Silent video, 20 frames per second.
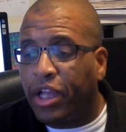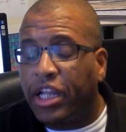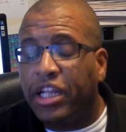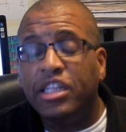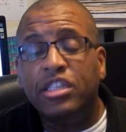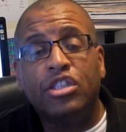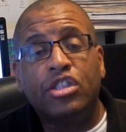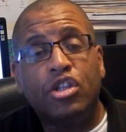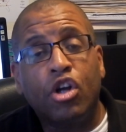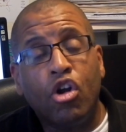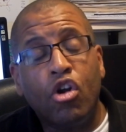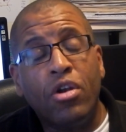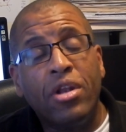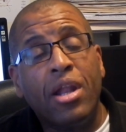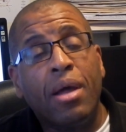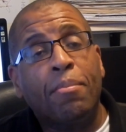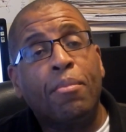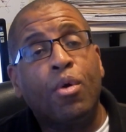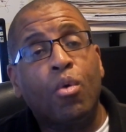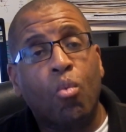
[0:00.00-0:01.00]
concern
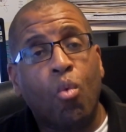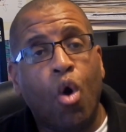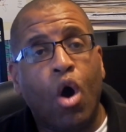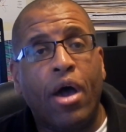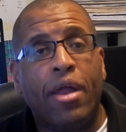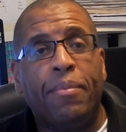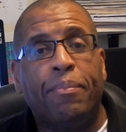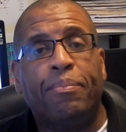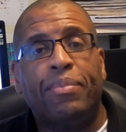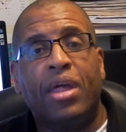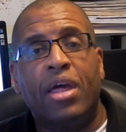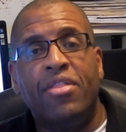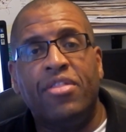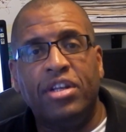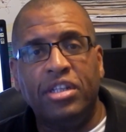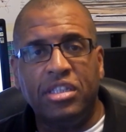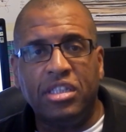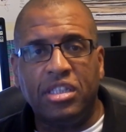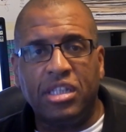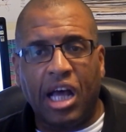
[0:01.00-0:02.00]
number one, and
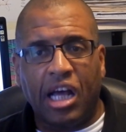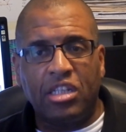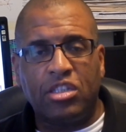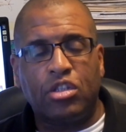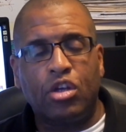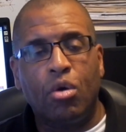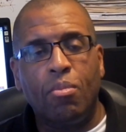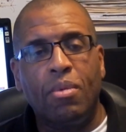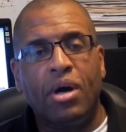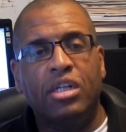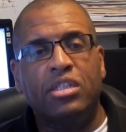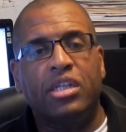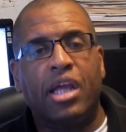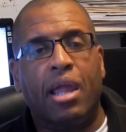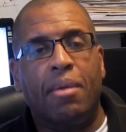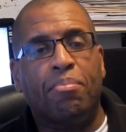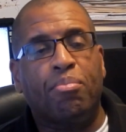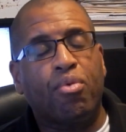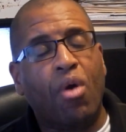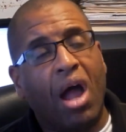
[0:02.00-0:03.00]
this is not so much
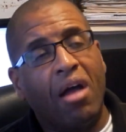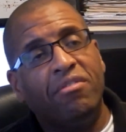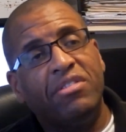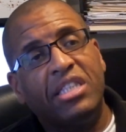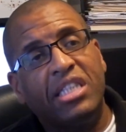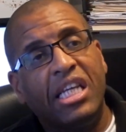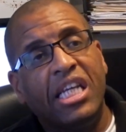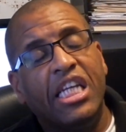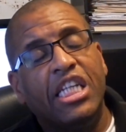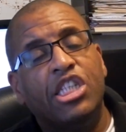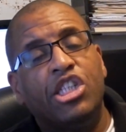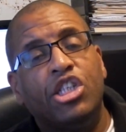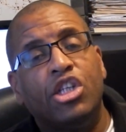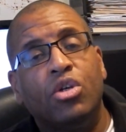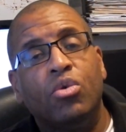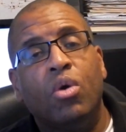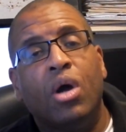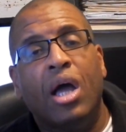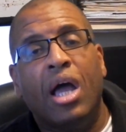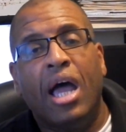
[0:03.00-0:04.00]
a privacy
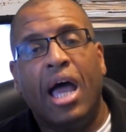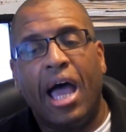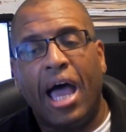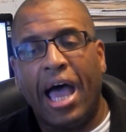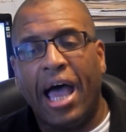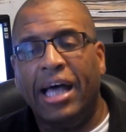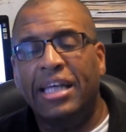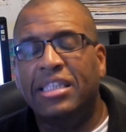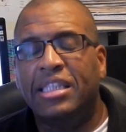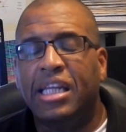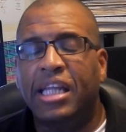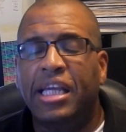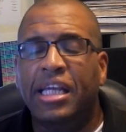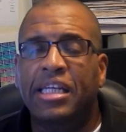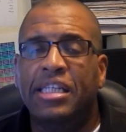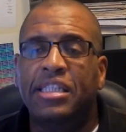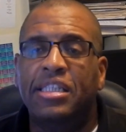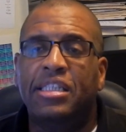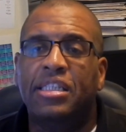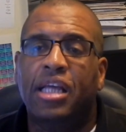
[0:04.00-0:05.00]
issue as it
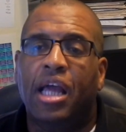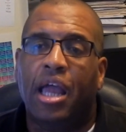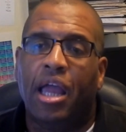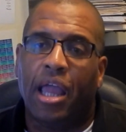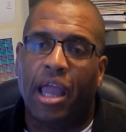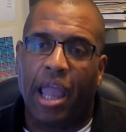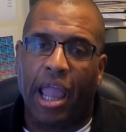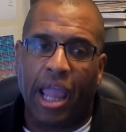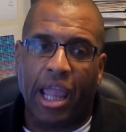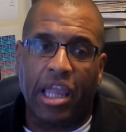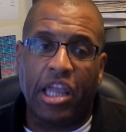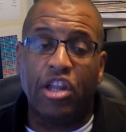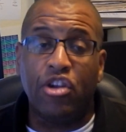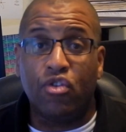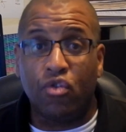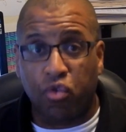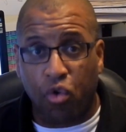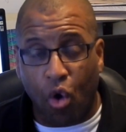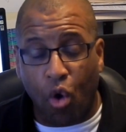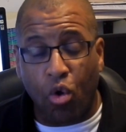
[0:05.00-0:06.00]
is a
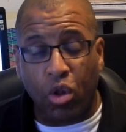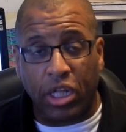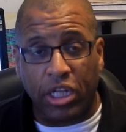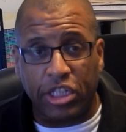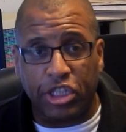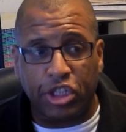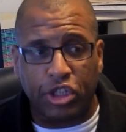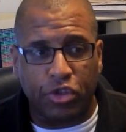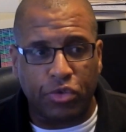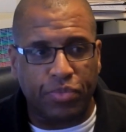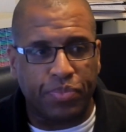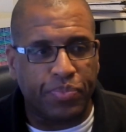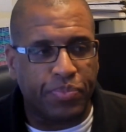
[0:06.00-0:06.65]
control issue.